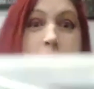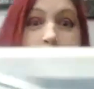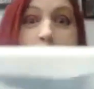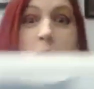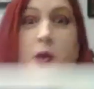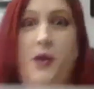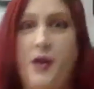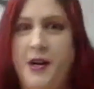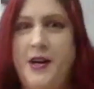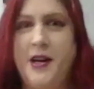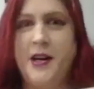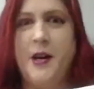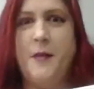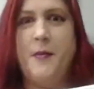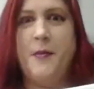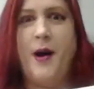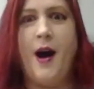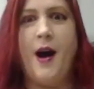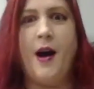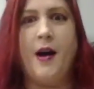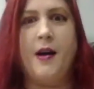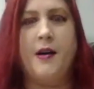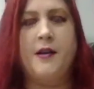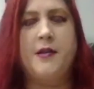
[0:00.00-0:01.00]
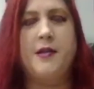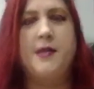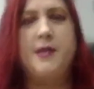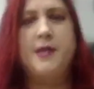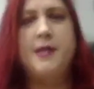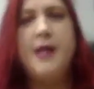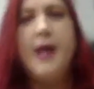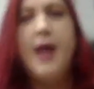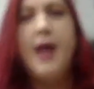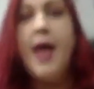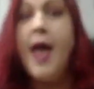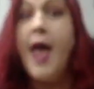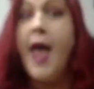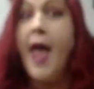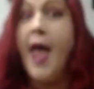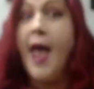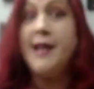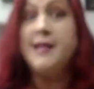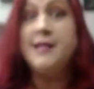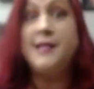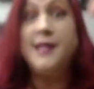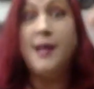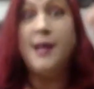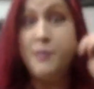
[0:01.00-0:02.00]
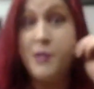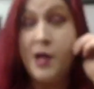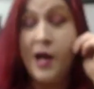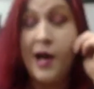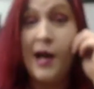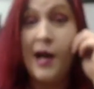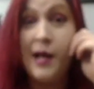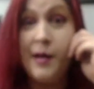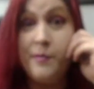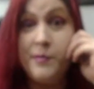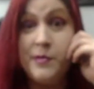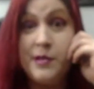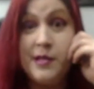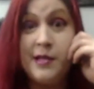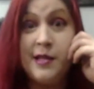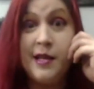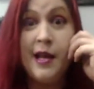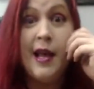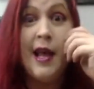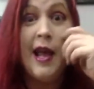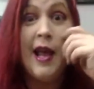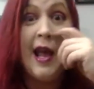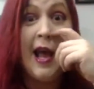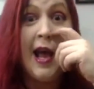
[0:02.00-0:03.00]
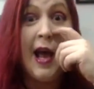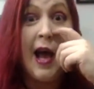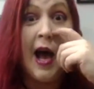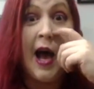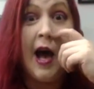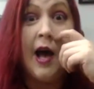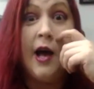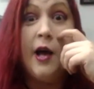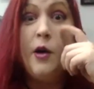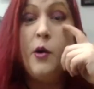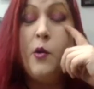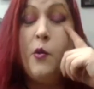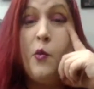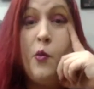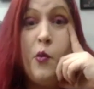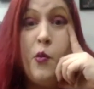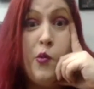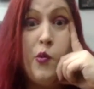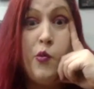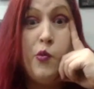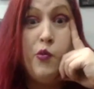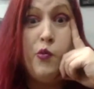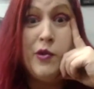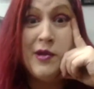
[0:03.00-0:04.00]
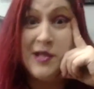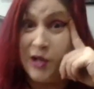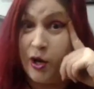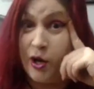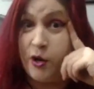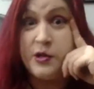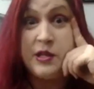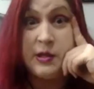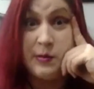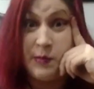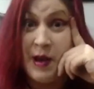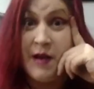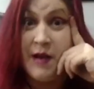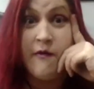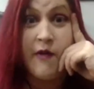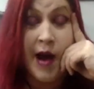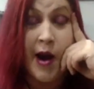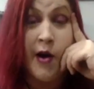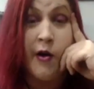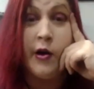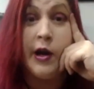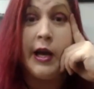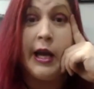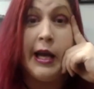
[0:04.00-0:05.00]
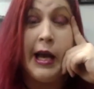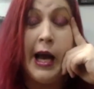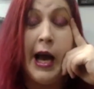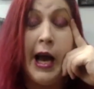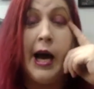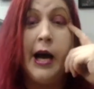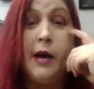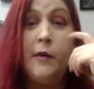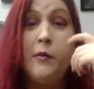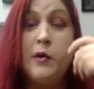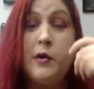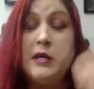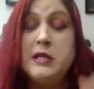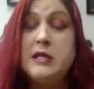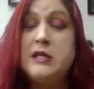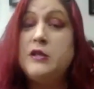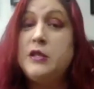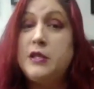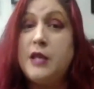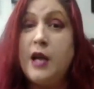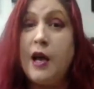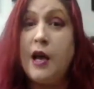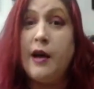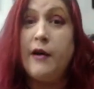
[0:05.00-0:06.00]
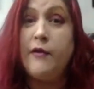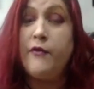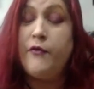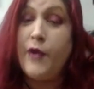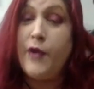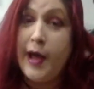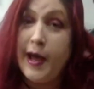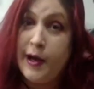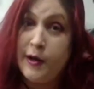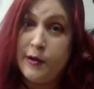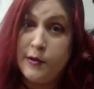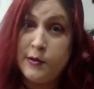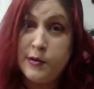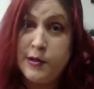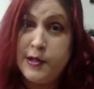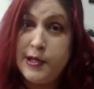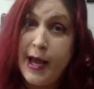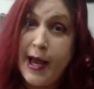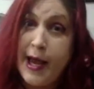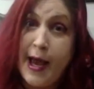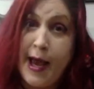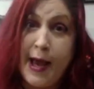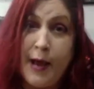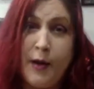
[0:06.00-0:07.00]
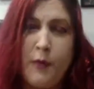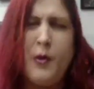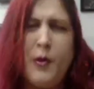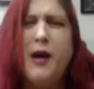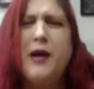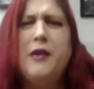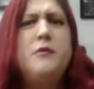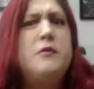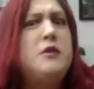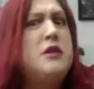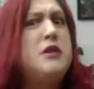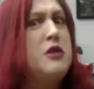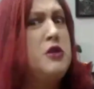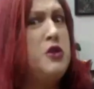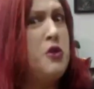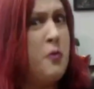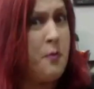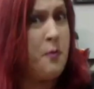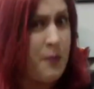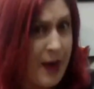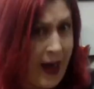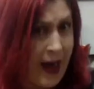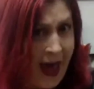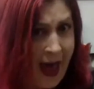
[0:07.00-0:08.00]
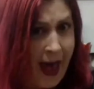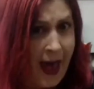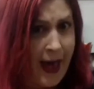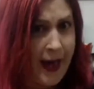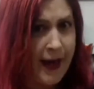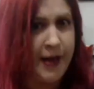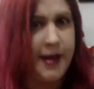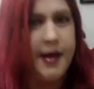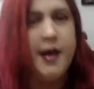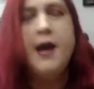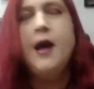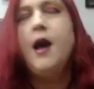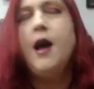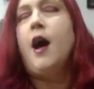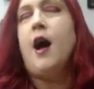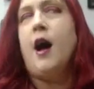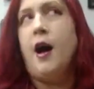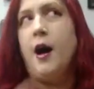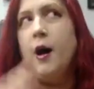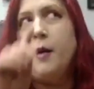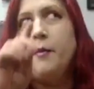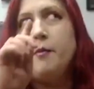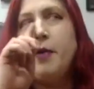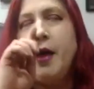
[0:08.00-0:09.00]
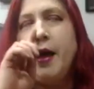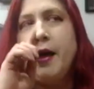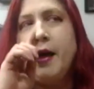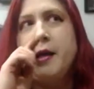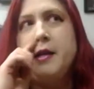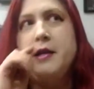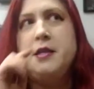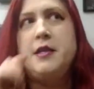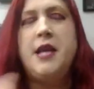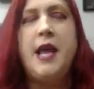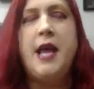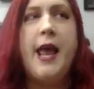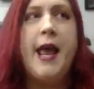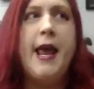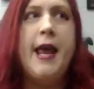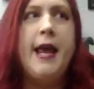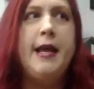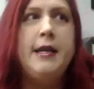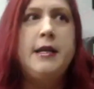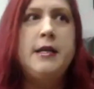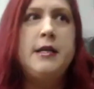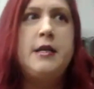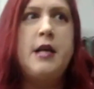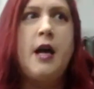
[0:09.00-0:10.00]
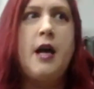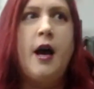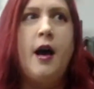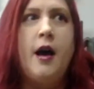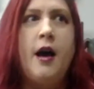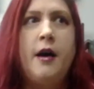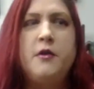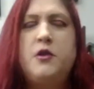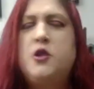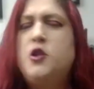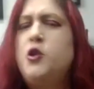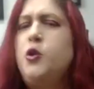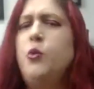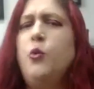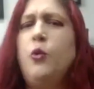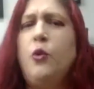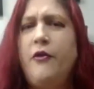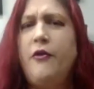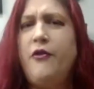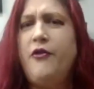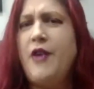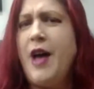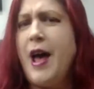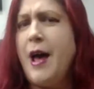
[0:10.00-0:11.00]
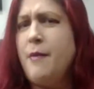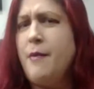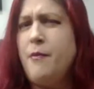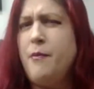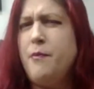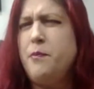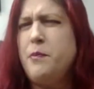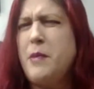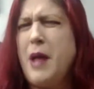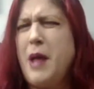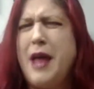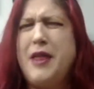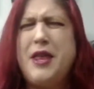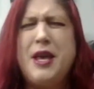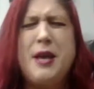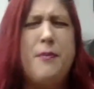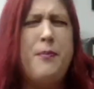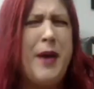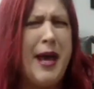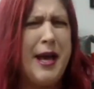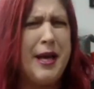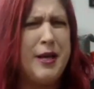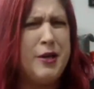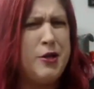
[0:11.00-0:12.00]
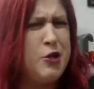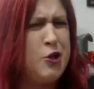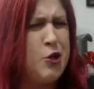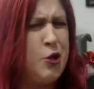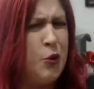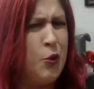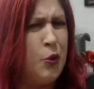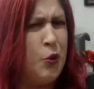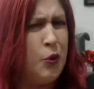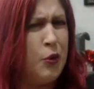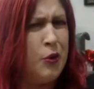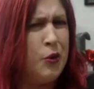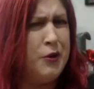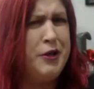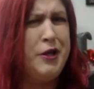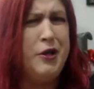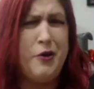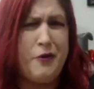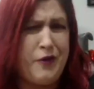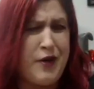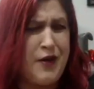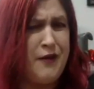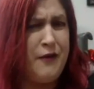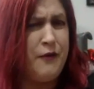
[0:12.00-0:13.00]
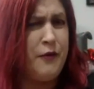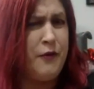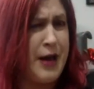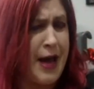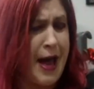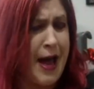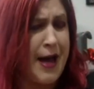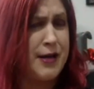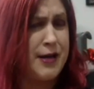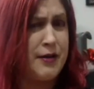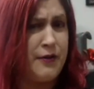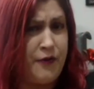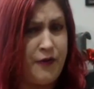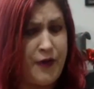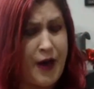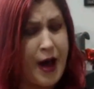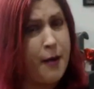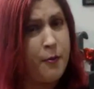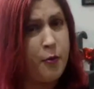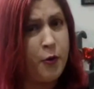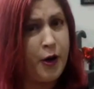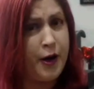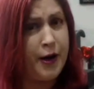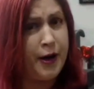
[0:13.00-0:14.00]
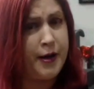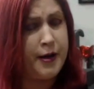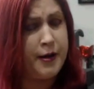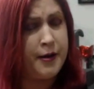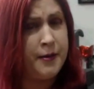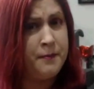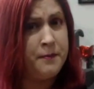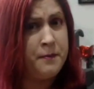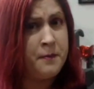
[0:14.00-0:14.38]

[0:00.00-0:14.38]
put it in a box. And sometimes results may vary. I once found it was a doom bag that contained tulle, I think pink tulle UV reactive fabric,